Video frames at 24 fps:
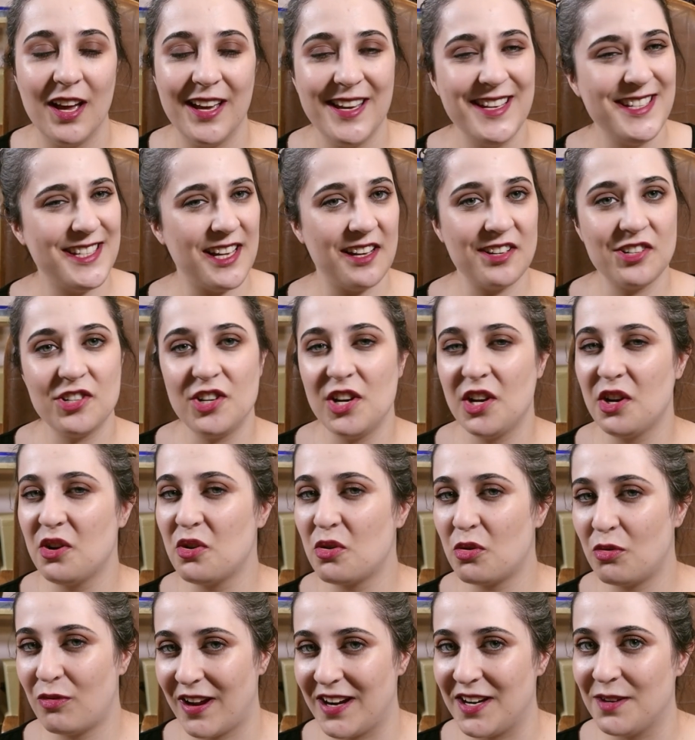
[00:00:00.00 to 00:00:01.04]
He's actually
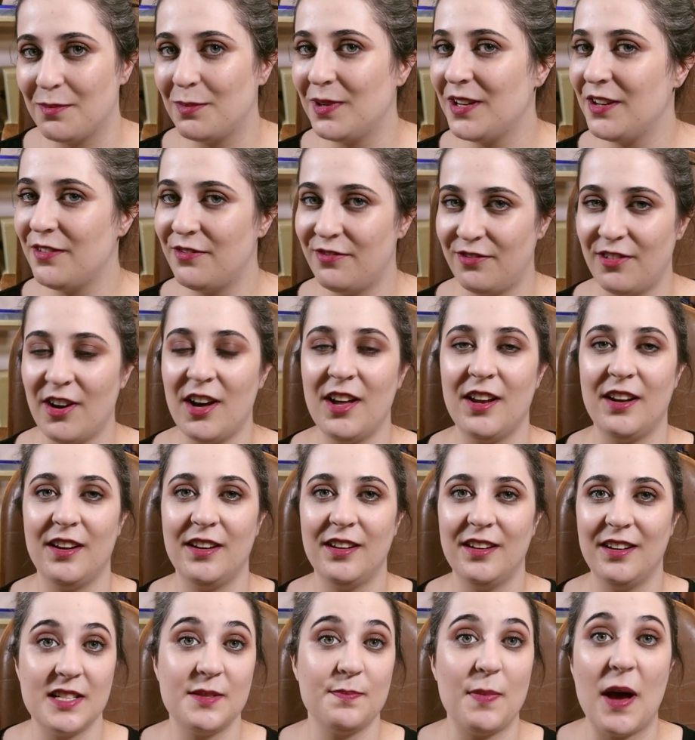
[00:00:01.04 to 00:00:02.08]
incredibly
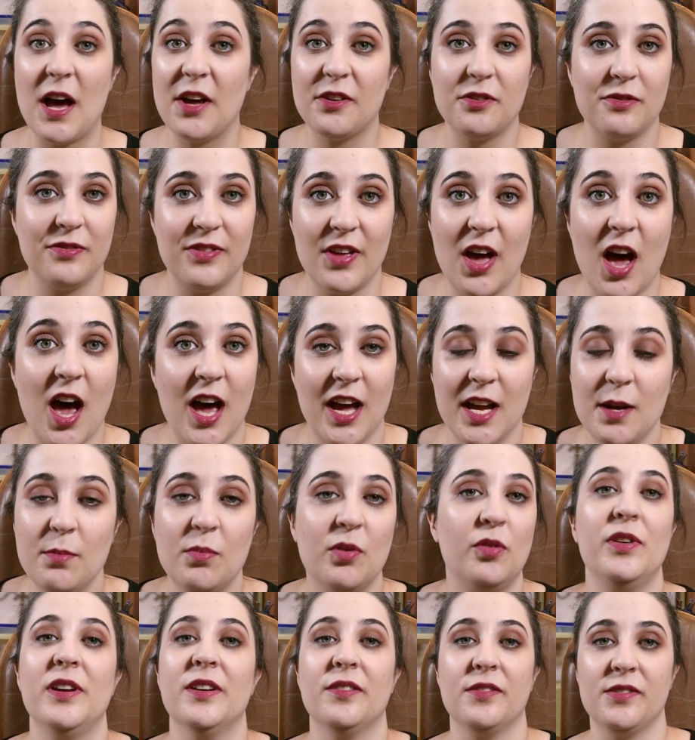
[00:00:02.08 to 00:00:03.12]
fun. As part of the
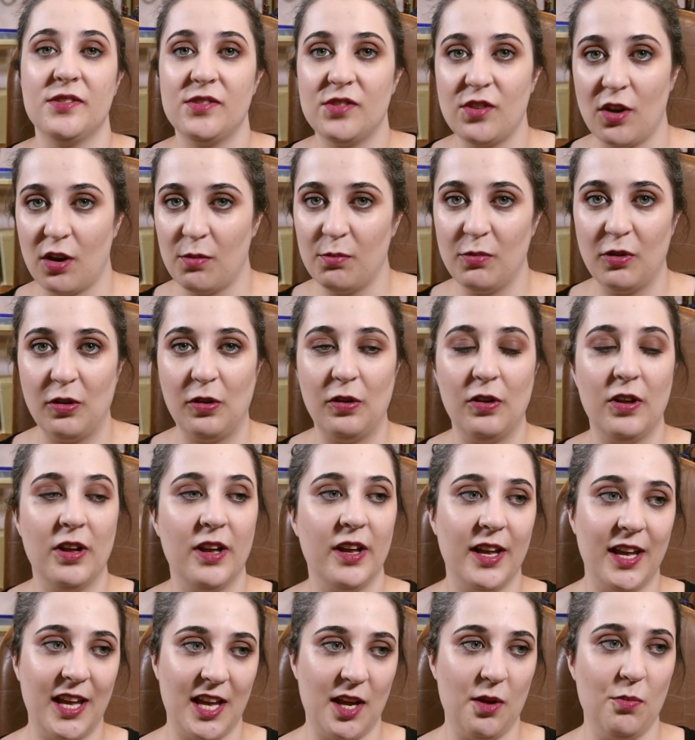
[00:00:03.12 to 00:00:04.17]
Highbury ensemble,
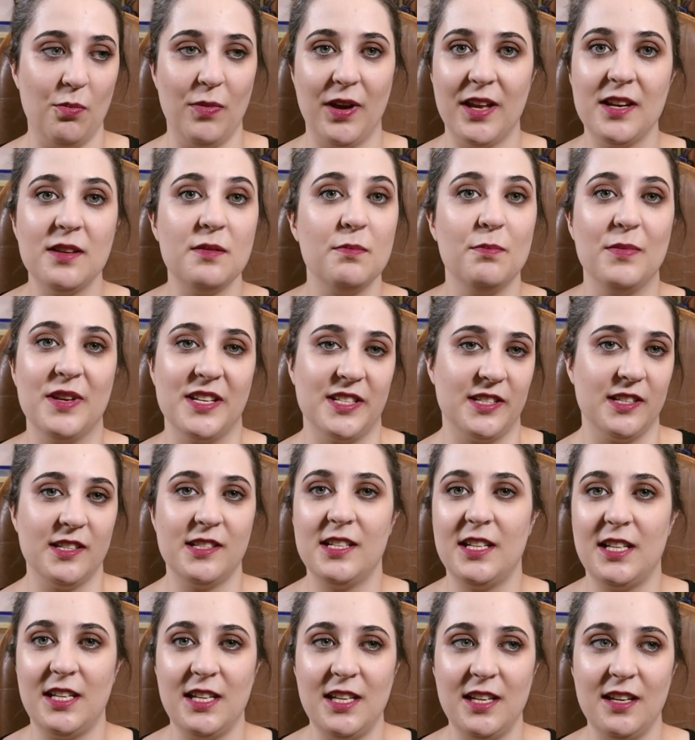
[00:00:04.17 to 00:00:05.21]
him and
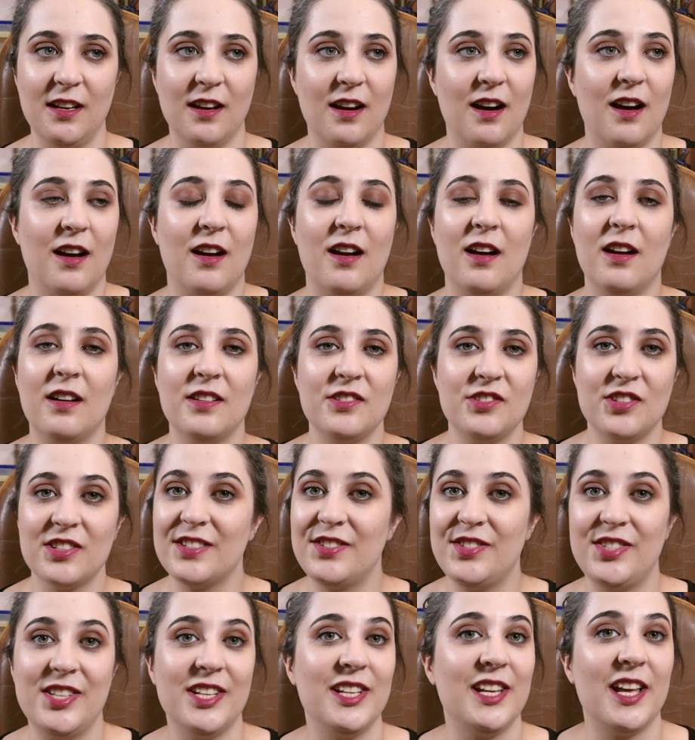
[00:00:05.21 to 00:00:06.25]
Mrs. E are
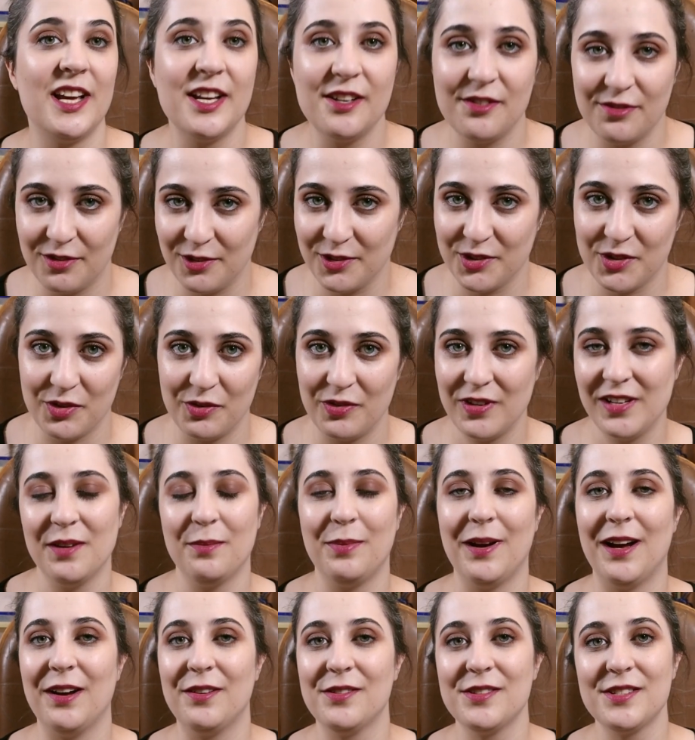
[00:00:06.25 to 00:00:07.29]
just delightful to read
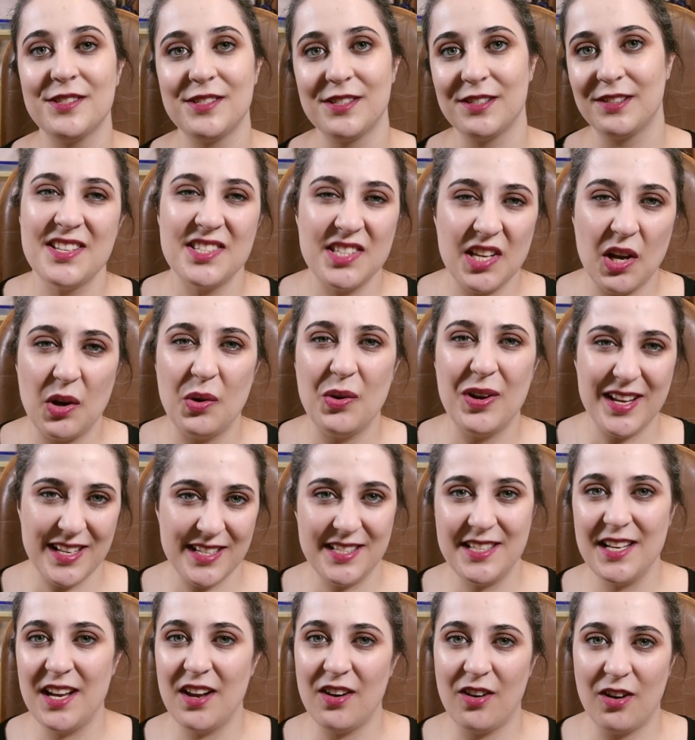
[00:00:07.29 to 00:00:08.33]
about. So,
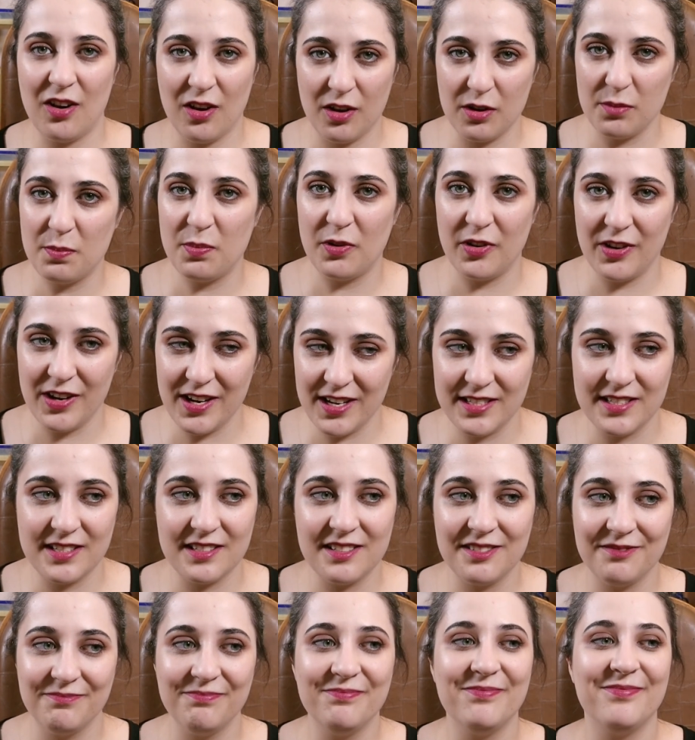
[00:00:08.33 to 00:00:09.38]
is he a hot
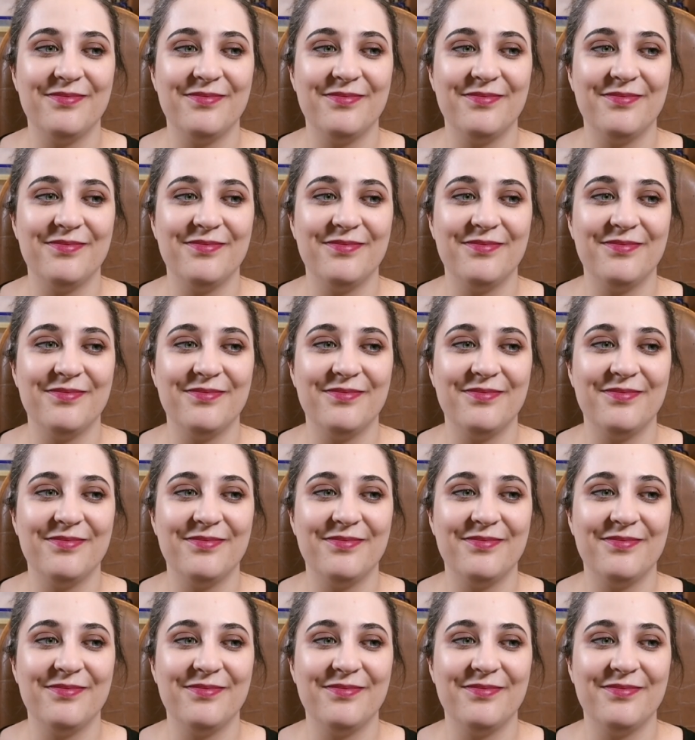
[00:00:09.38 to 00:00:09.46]
priest?